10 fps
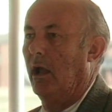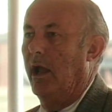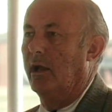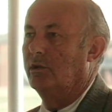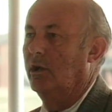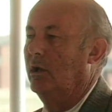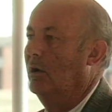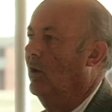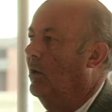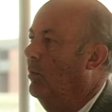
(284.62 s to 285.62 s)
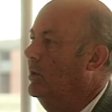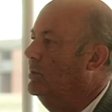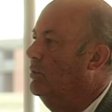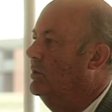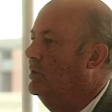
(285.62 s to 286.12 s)
as he
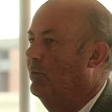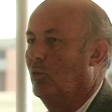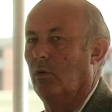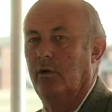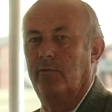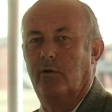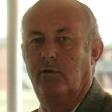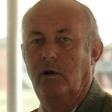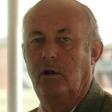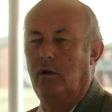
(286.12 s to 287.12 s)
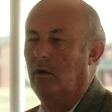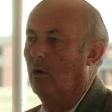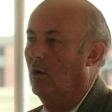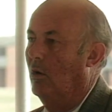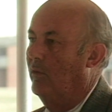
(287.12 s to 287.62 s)
always was supportive of
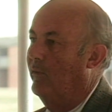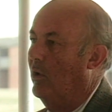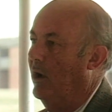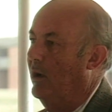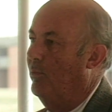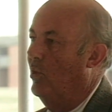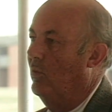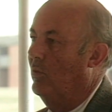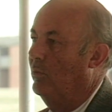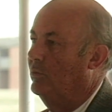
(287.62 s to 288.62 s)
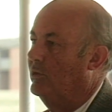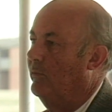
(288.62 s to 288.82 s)
all of our ag programs.